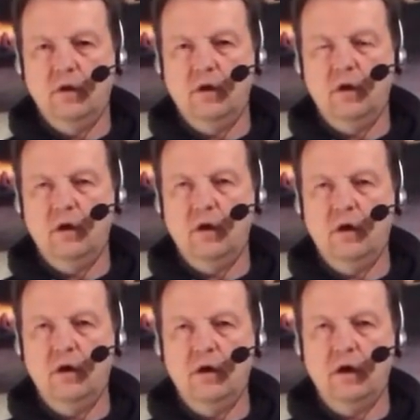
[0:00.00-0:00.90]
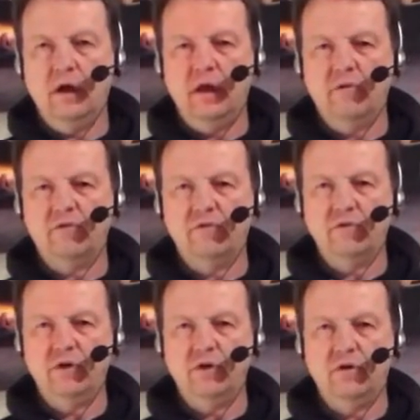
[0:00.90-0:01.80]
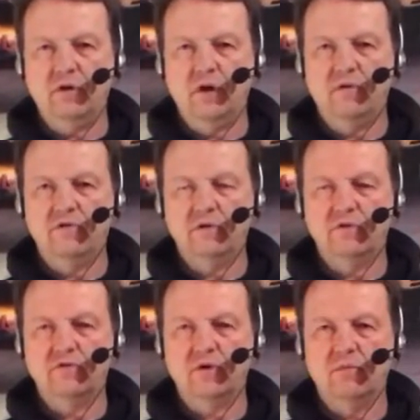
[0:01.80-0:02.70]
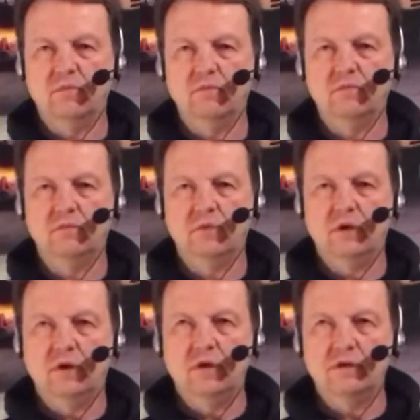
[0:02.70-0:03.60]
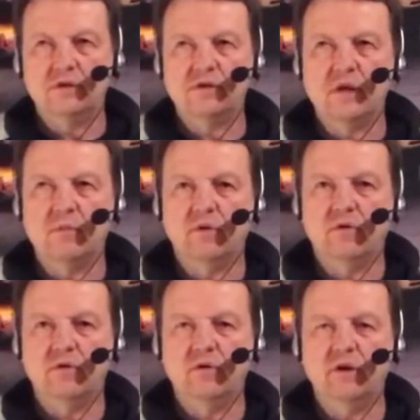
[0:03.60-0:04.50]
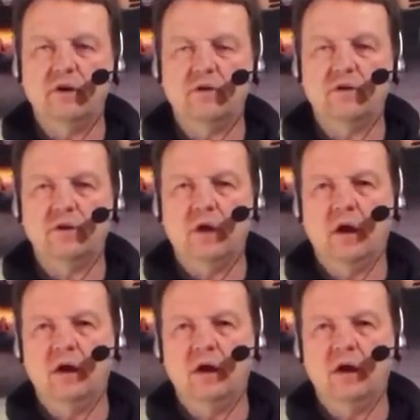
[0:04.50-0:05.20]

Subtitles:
I have a video of her from December 30th.